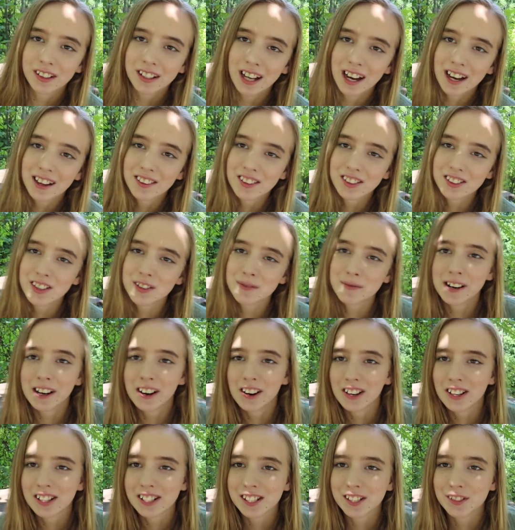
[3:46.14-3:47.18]
yeah, those are my
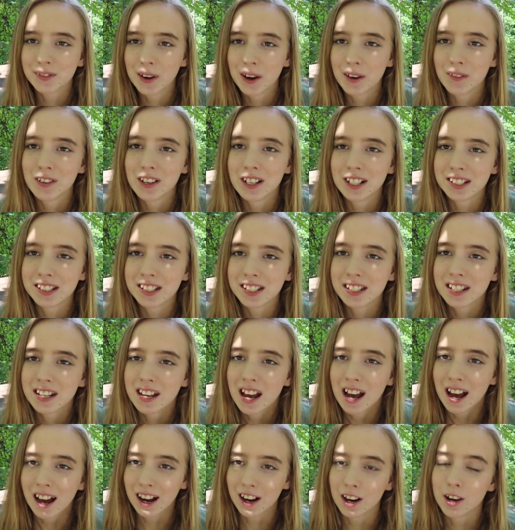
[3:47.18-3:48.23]
August
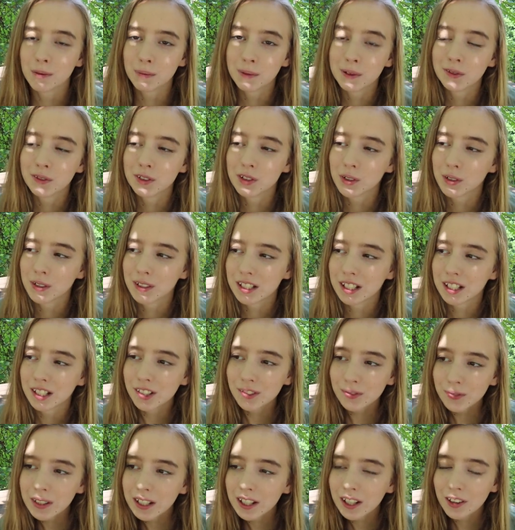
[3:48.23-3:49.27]
favorites. I hope you enjoyed
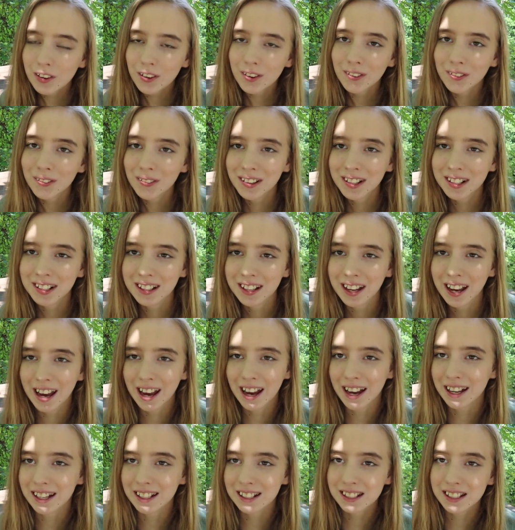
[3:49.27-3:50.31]
this video,
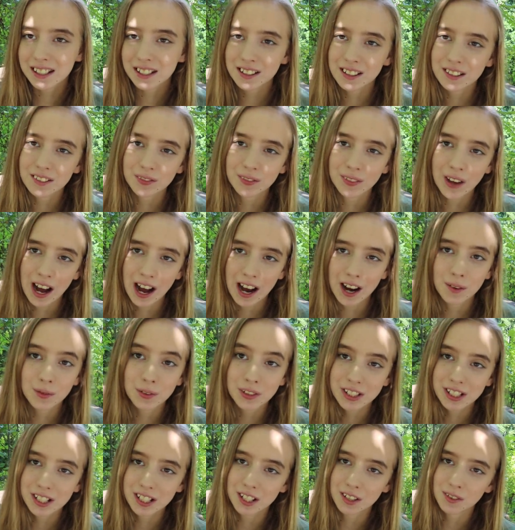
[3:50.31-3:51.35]
and I
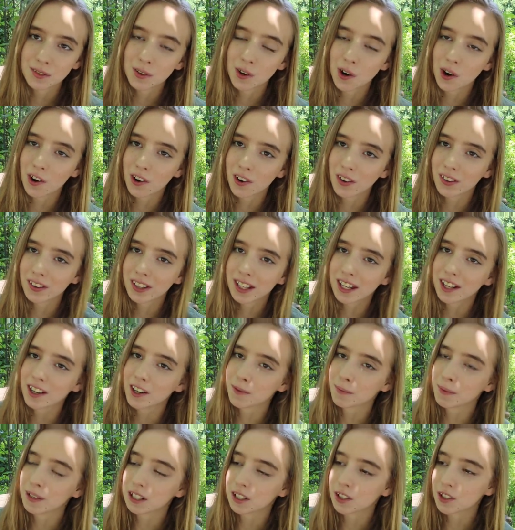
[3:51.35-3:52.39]
will see you all
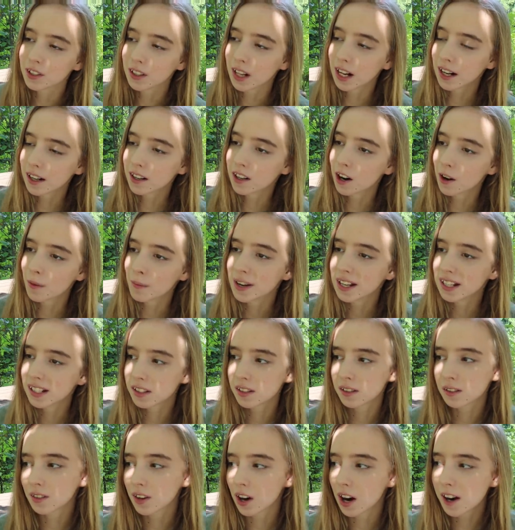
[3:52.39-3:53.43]
later. Make sure you like, comment, and
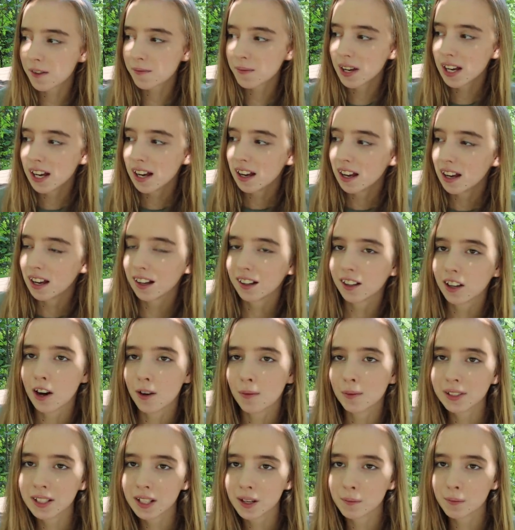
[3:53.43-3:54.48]
subscribe. And
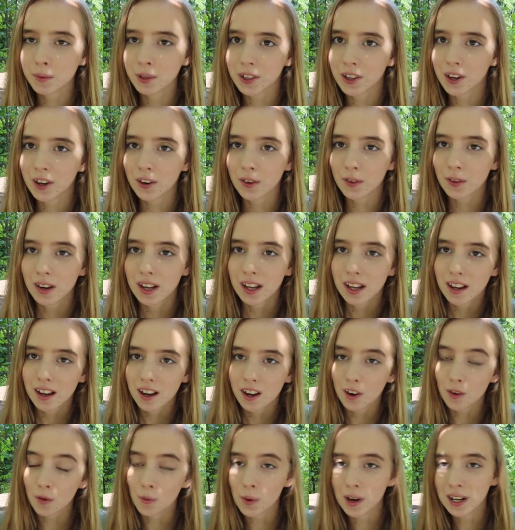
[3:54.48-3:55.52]
comment down below
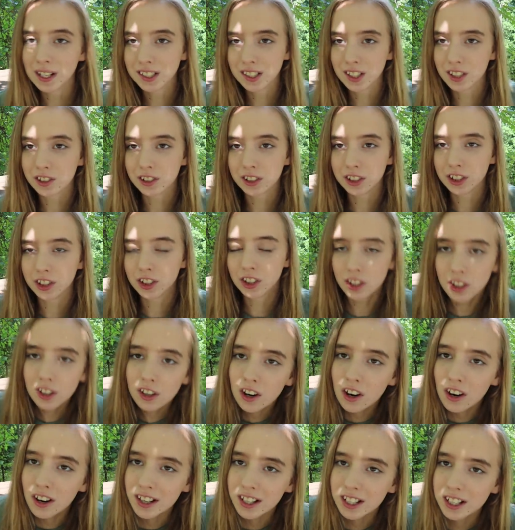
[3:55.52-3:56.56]
what are
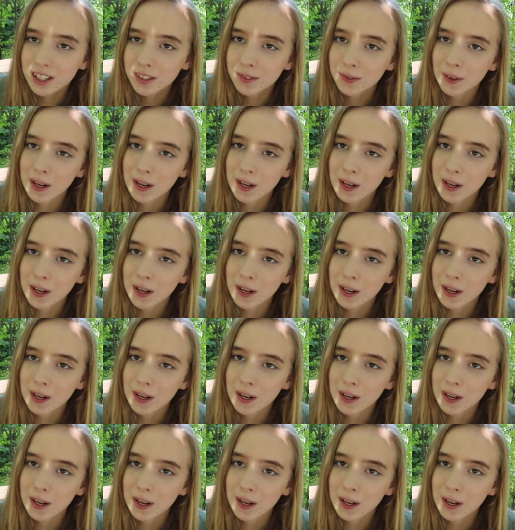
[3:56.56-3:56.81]
your August